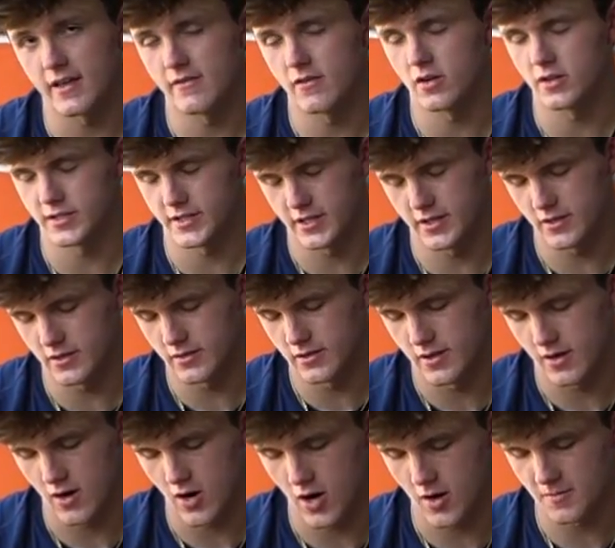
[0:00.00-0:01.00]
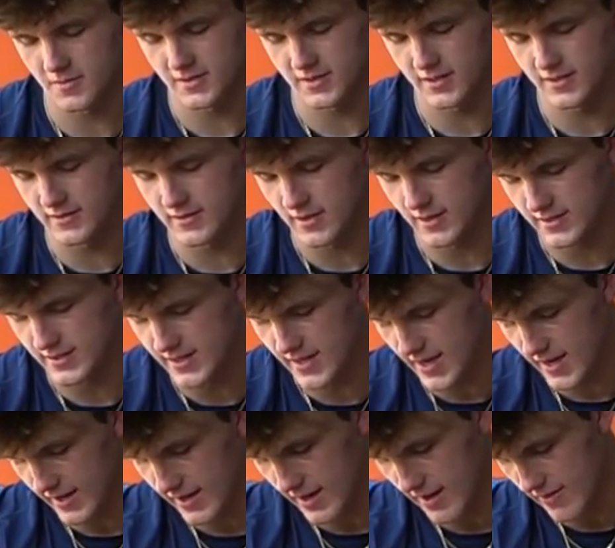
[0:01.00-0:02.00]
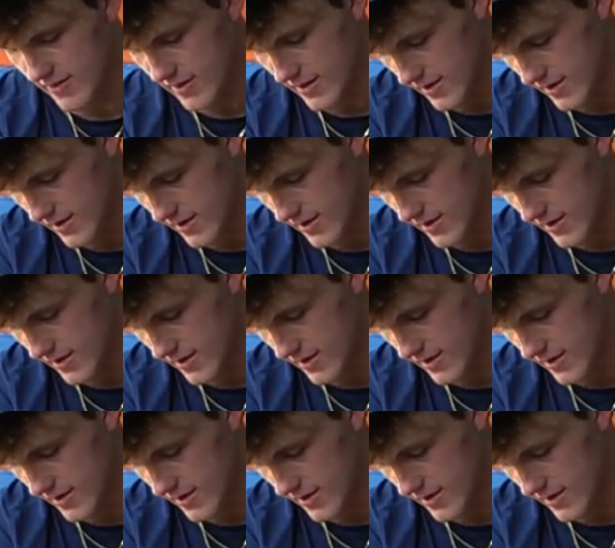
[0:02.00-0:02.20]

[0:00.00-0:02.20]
Evo Shield arm sleeves on deck. And